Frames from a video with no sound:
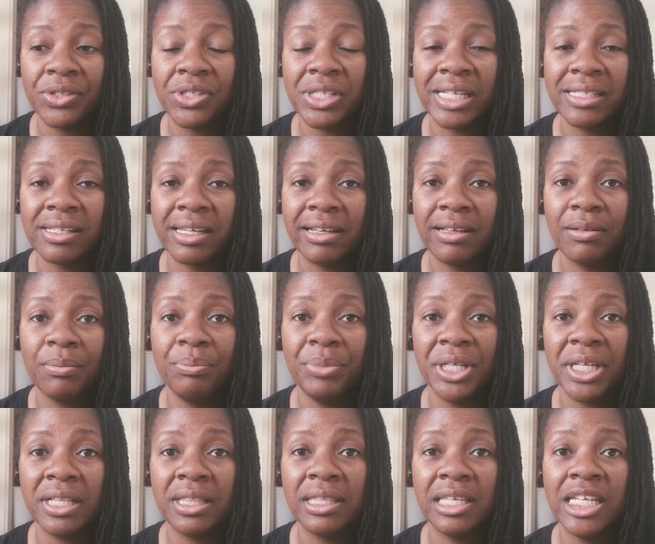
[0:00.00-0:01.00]
That's like a
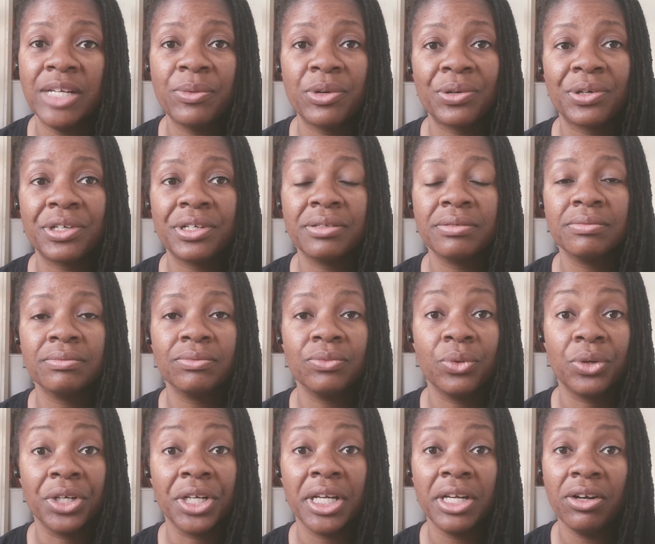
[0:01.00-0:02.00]
big thing we're
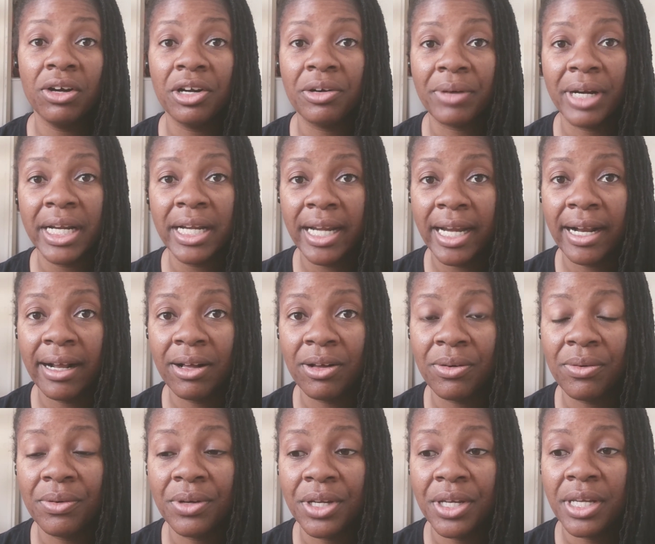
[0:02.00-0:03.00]
working on right now,
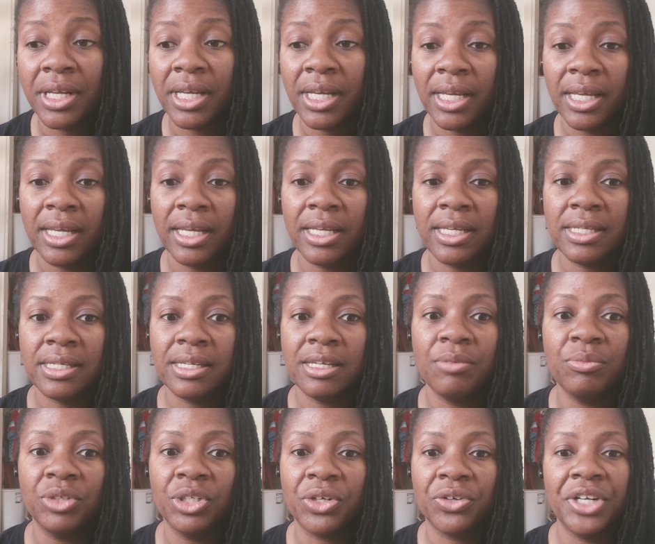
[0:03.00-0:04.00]
is
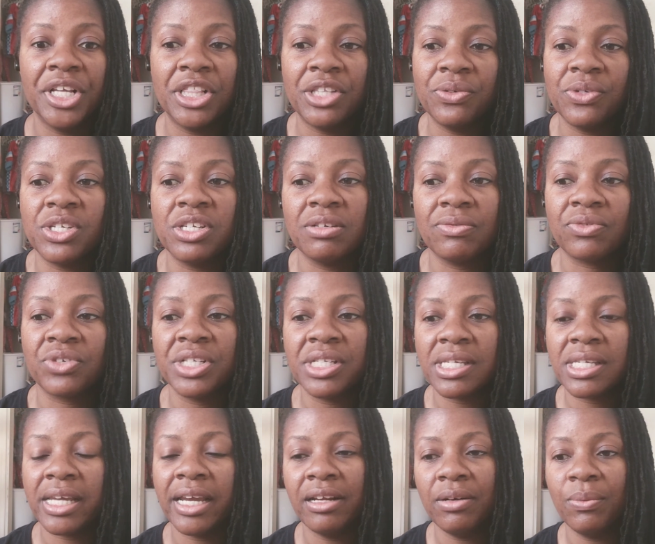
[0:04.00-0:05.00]
him learning those different
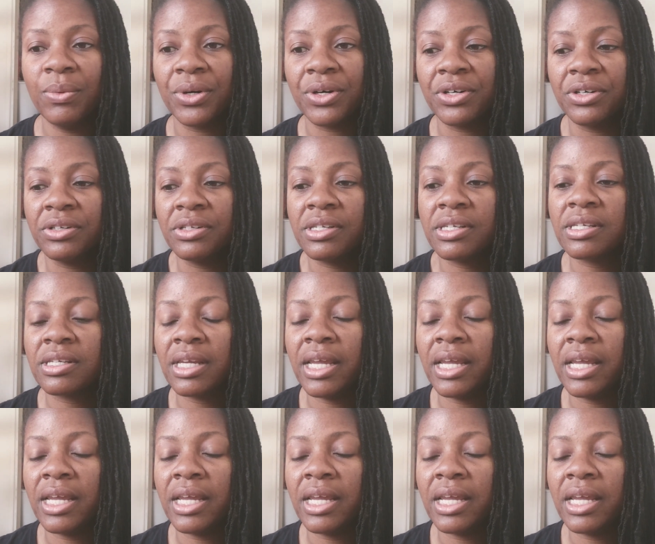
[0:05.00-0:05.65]
sight words.